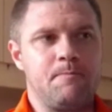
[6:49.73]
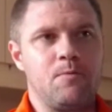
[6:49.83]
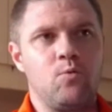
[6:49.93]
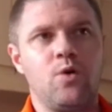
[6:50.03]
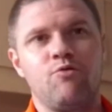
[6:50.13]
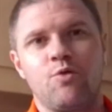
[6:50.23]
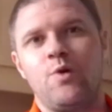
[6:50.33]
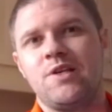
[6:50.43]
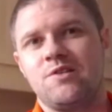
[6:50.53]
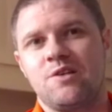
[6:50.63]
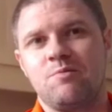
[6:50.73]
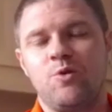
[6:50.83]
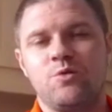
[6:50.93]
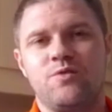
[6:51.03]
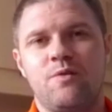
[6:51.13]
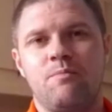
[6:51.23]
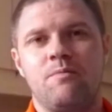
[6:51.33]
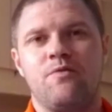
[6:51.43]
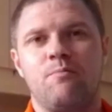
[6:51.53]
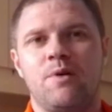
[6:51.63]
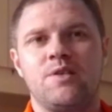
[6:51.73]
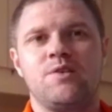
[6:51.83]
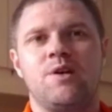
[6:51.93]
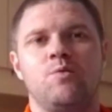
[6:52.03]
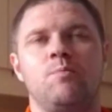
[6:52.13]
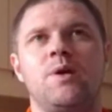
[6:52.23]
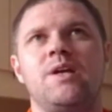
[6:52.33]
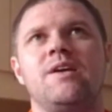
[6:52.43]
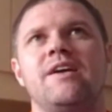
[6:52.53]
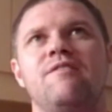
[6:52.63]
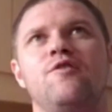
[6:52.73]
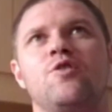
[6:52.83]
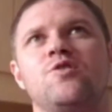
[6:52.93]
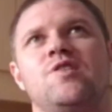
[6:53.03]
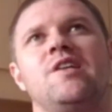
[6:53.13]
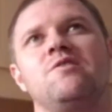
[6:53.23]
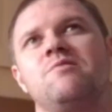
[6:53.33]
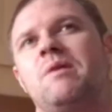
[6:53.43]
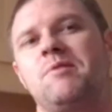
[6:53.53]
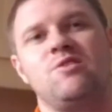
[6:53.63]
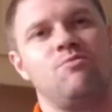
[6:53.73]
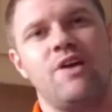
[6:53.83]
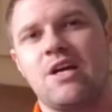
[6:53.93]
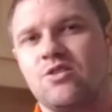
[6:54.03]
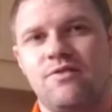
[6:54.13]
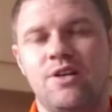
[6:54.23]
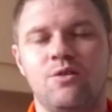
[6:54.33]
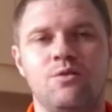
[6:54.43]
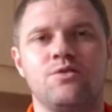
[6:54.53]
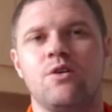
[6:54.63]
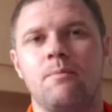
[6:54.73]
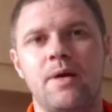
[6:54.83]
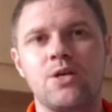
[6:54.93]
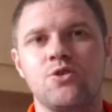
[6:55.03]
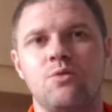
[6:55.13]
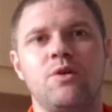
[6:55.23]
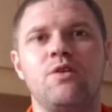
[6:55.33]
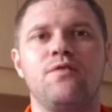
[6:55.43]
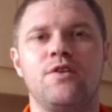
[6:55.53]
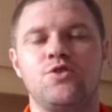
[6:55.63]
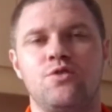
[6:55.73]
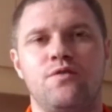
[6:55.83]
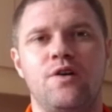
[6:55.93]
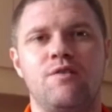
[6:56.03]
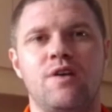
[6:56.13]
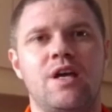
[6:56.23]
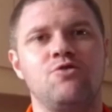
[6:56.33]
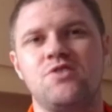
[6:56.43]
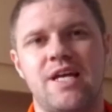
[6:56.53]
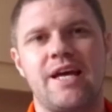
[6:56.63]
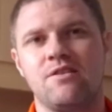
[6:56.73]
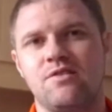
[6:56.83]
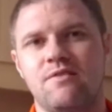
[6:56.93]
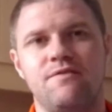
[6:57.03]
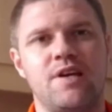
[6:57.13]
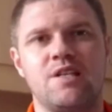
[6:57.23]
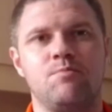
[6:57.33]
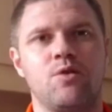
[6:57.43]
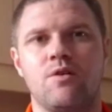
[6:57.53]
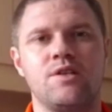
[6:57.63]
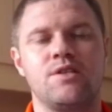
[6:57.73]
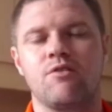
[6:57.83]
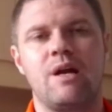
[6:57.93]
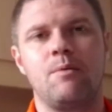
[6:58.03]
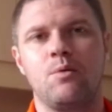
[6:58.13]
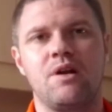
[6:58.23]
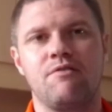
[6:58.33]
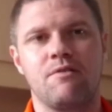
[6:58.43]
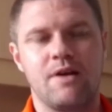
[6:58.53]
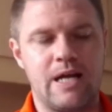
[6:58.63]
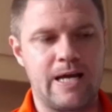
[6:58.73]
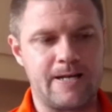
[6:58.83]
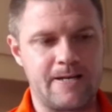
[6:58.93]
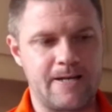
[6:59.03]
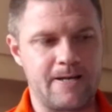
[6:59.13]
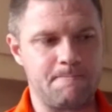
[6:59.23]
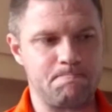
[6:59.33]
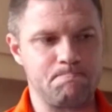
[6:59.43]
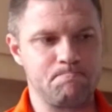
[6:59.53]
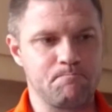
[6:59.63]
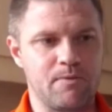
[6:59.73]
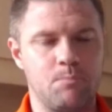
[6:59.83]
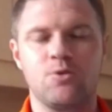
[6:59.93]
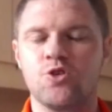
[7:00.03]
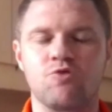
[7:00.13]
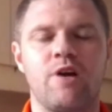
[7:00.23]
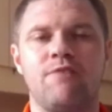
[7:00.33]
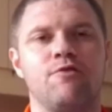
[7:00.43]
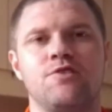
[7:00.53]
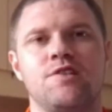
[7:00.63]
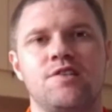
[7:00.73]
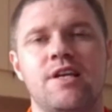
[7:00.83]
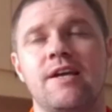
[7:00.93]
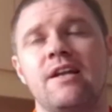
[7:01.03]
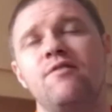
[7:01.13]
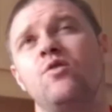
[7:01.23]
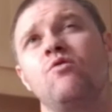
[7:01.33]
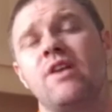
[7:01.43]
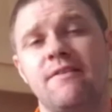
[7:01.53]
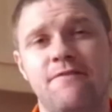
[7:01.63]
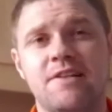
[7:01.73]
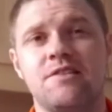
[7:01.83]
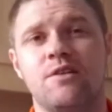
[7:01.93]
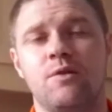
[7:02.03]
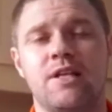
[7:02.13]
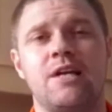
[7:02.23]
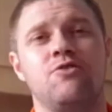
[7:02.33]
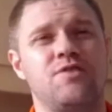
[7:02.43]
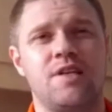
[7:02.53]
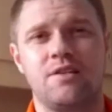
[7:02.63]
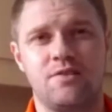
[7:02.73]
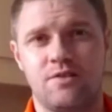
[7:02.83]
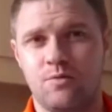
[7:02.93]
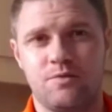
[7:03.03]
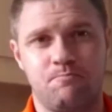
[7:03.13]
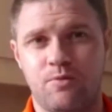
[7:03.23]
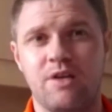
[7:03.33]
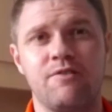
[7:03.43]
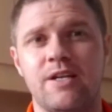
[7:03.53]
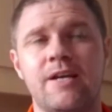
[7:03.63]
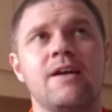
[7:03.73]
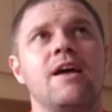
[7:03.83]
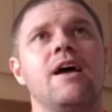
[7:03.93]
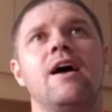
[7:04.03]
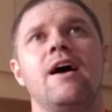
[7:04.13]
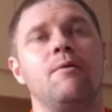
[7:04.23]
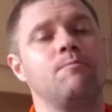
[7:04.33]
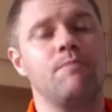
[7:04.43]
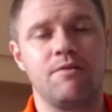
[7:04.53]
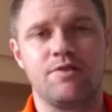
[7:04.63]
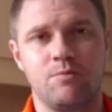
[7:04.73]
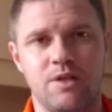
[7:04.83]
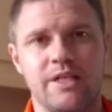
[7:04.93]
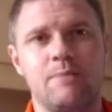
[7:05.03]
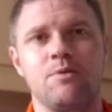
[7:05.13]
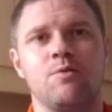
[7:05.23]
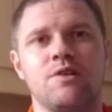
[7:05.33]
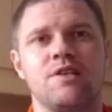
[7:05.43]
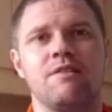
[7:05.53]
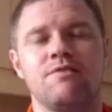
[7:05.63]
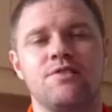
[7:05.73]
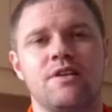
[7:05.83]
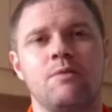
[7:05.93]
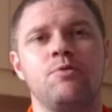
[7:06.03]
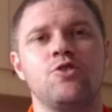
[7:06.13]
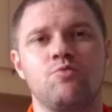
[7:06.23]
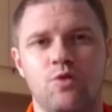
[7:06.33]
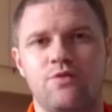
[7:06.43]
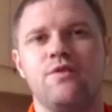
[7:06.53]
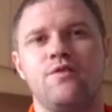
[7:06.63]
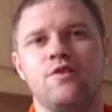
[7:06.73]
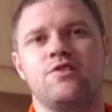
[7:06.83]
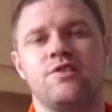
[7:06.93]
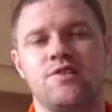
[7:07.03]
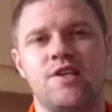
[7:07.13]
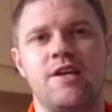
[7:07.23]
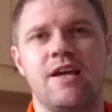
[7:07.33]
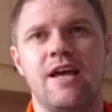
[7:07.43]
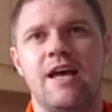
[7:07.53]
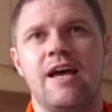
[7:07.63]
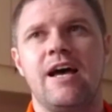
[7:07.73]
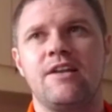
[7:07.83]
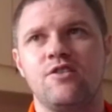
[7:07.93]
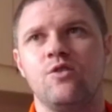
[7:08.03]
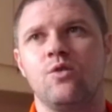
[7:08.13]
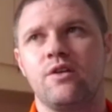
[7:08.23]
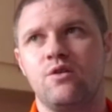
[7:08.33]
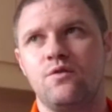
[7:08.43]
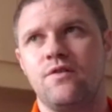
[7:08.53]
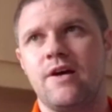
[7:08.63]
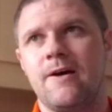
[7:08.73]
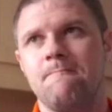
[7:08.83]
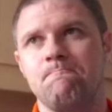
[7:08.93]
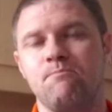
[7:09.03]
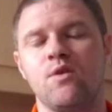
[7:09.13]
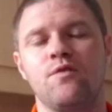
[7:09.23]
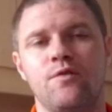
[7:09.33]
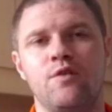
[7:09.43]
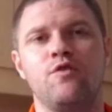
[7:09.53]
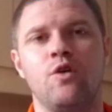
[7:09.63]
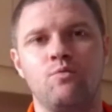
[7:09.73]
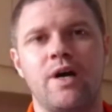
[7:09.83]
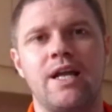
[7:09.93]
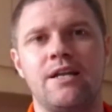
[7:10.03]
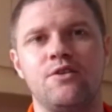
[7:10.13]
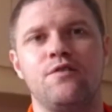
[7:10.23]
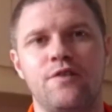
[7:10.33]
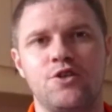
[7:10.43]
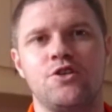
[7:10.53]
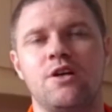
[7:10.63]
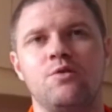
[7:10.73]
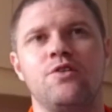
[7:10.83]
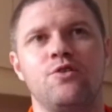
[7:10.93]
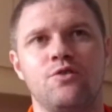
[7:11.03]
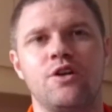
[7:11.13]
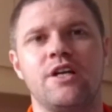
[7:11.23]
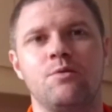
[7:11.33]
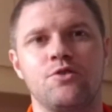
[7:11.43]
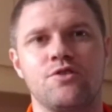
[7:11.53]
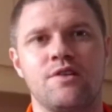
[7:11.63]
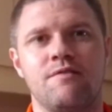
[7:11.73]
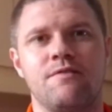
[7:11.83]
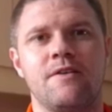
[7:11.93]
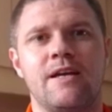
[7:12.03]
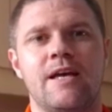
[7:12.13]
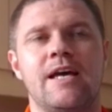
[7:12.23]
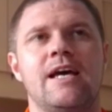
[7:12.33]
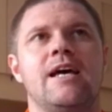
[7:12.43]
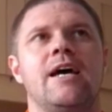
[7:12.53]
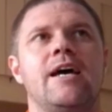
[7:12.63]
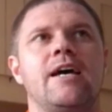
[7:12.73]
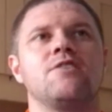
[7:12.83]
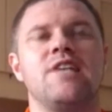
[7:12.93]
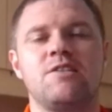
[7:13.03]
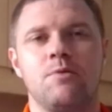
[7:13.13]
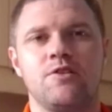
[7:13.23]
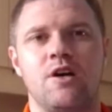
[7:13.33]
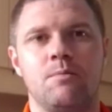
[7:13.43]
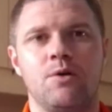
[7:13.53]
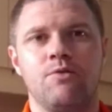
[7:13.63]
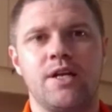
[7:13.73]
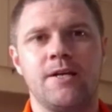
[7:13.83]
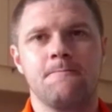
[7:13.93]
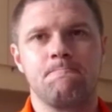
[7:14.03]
One request, I suppose, from my side would be if you could send us maybe some reaction videos or a picture when you've finished your 5K, and just tag us on Facebook or Instagram or whatever, and it'd be just great for us to see. And if you really fancy doing that, just send it to us privately. Obviously we'll keep it to ourselves. It'd be just wonderful for us to see and to know that you've done well and you've finished it out and you're delighted with yourself, because that's what it's all about, really.